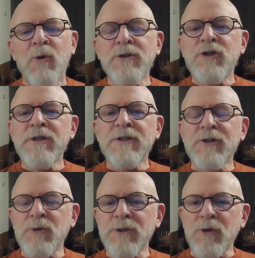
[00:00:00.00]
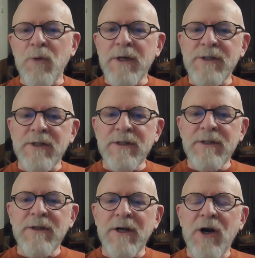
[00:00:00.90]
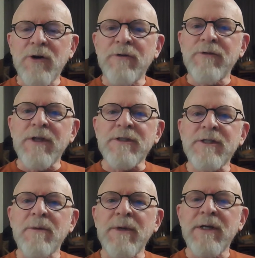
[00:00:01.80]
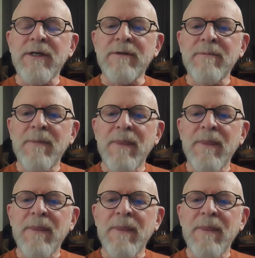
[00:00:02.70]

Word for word: When Jesus was arrested in the Garden of Gethsemane,